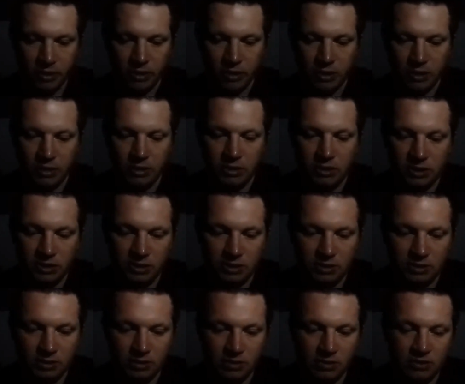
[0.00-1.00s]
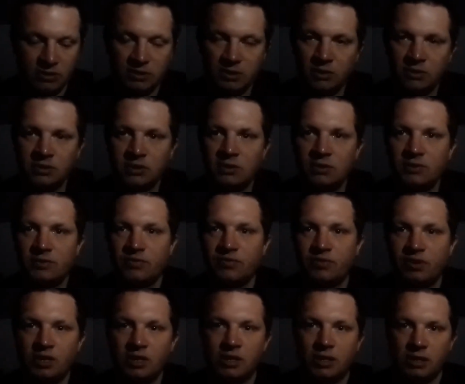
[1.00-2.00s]
and just because I was kind of
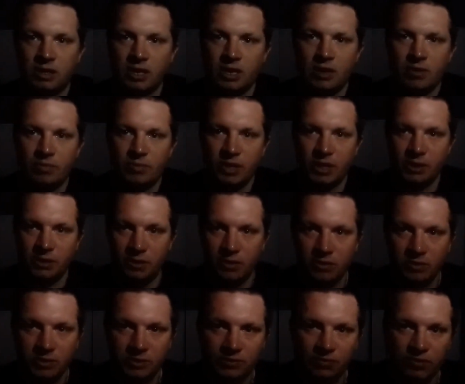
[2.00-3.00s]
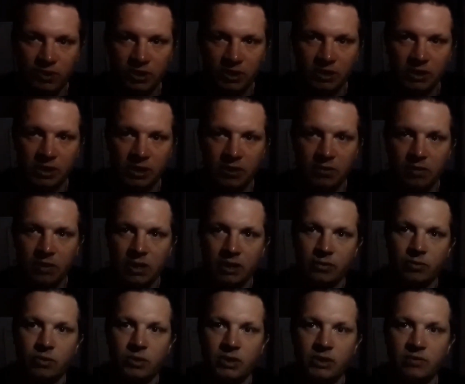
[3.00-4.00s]
freaking out, man. I was freaking out, like,
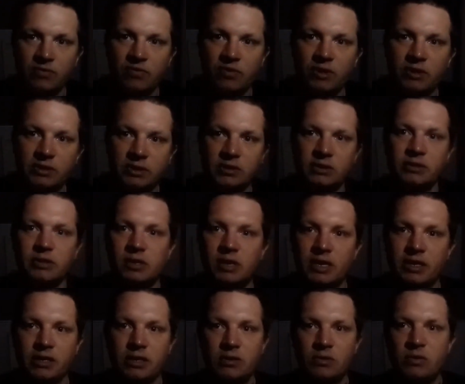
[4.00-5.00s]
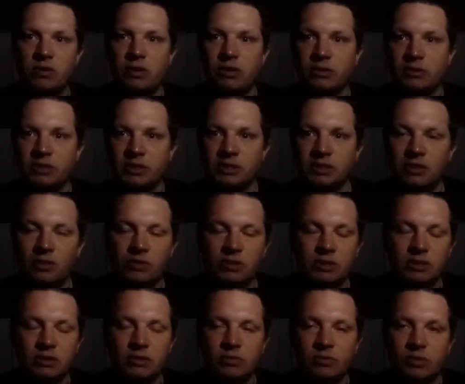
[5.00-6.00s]
why the fuck did the light go on? There's no one
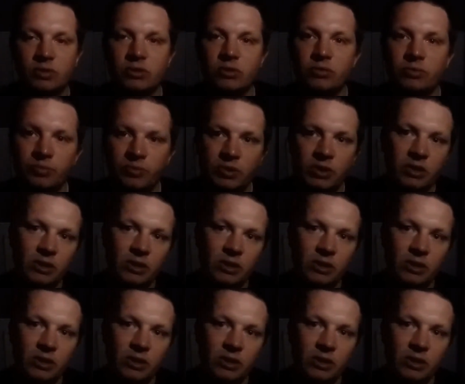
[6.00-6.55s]
in the room.